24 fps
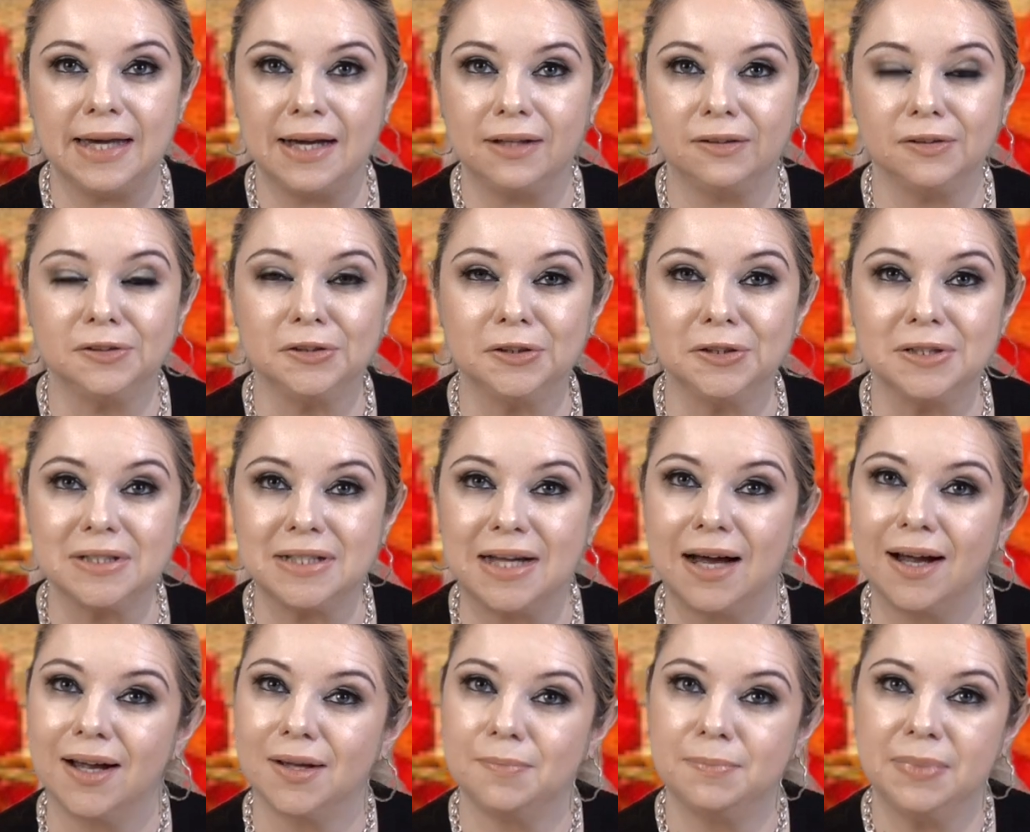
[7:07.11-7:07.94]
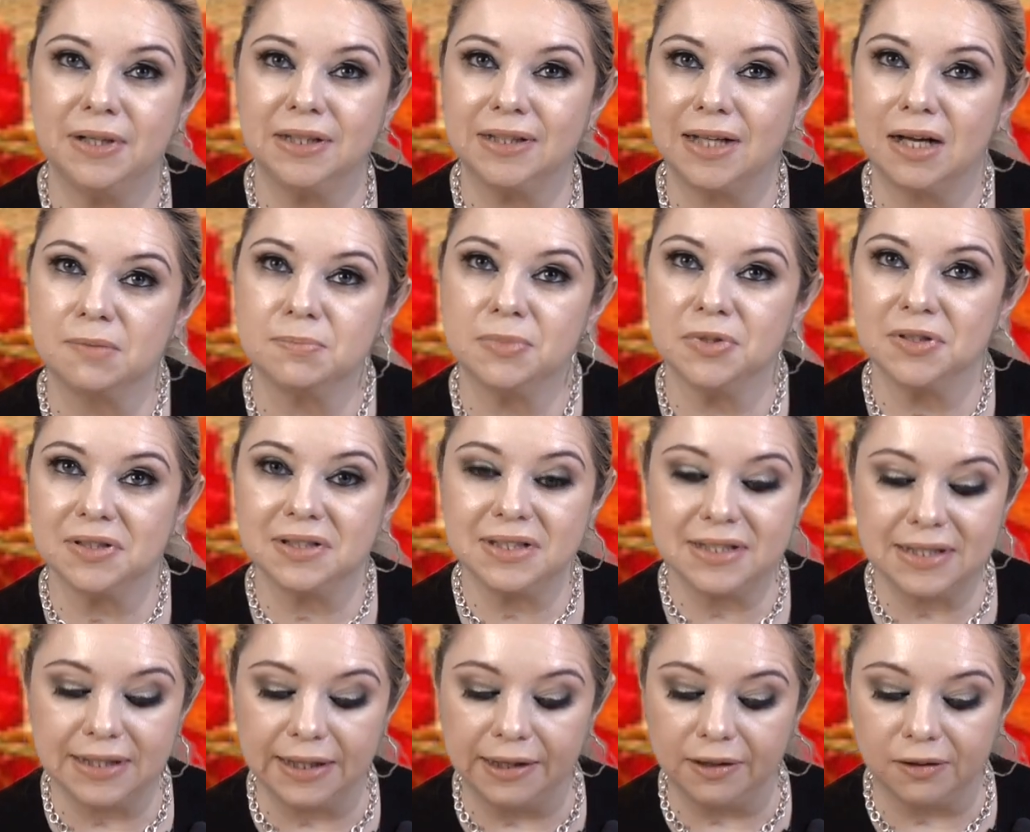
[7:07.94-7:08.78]
calendars I picked up
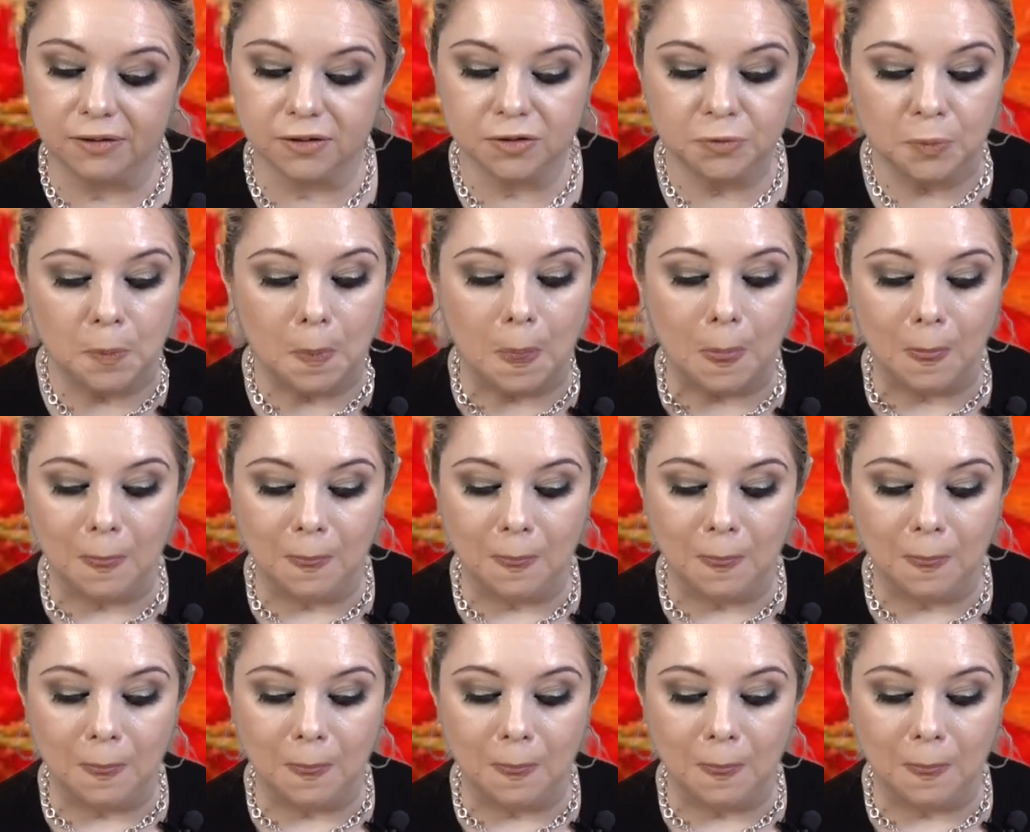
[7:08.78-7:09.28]
on sale.